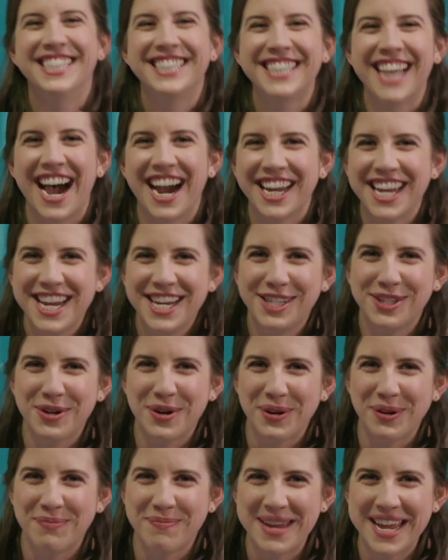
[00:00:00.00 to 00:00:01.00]
Saki
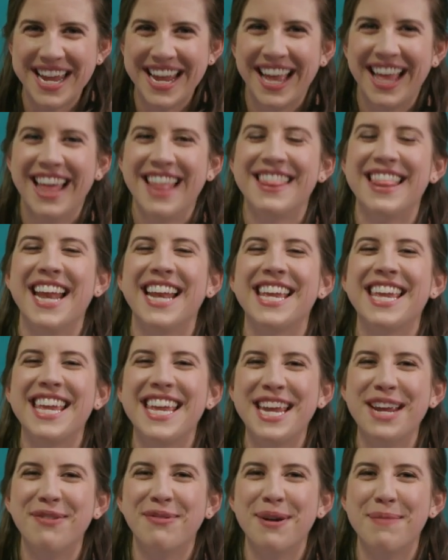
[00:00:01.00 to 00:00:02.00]
told me that
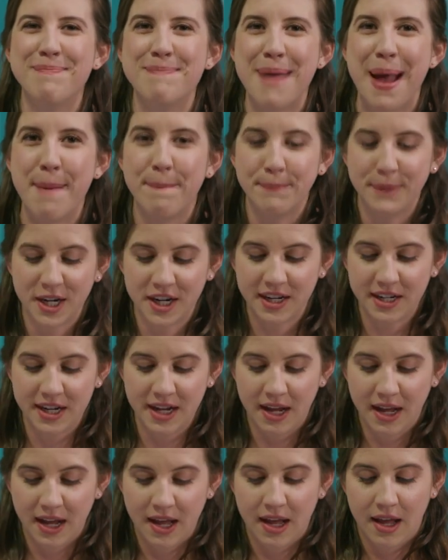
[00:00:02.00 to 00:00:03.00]
he remembered
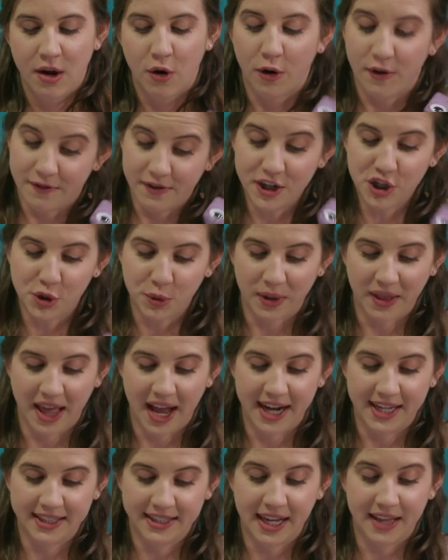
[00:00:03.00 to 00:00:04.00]
or
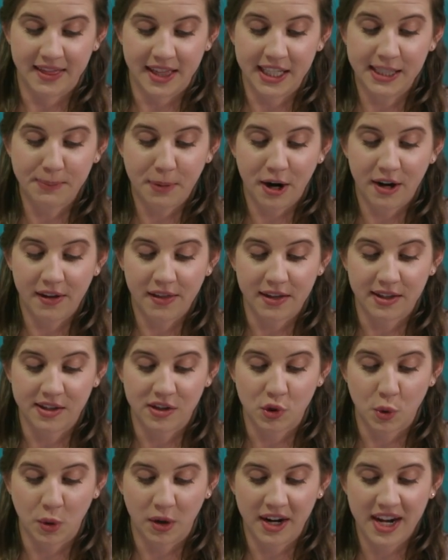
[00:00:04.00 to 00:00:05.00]
visualized at this part of the
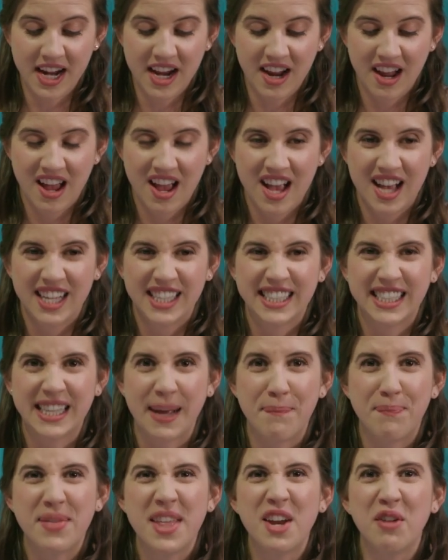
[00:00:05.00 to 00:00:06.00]
story
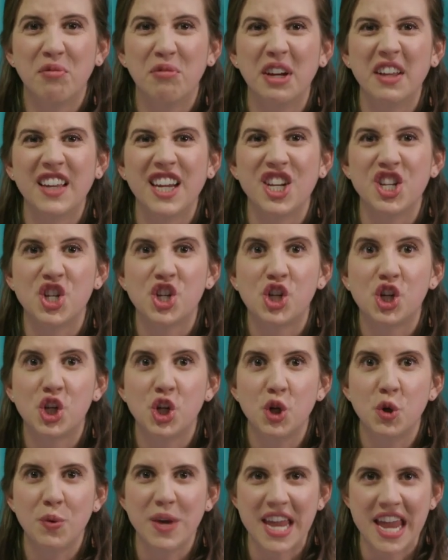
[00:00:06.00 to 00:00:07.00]
something really
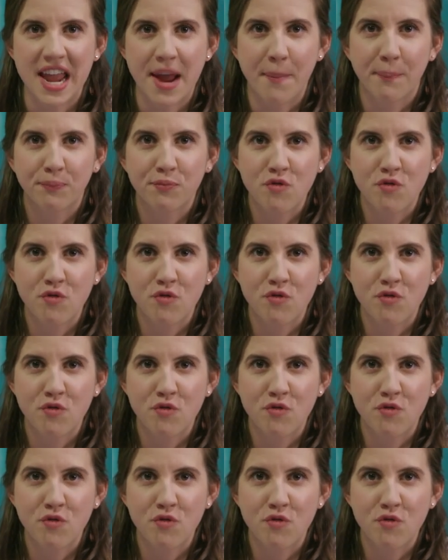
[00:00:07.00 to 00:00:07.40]
chewy.